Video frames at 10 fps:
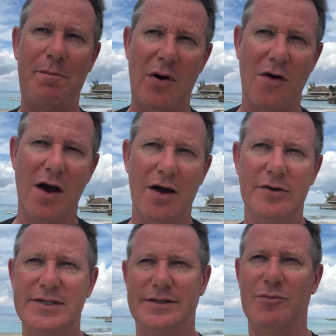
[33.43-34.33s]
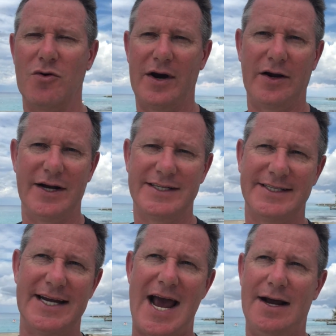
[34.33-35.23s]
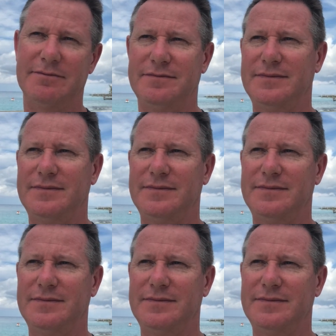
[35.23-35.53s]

borrowed, the more I got into debt,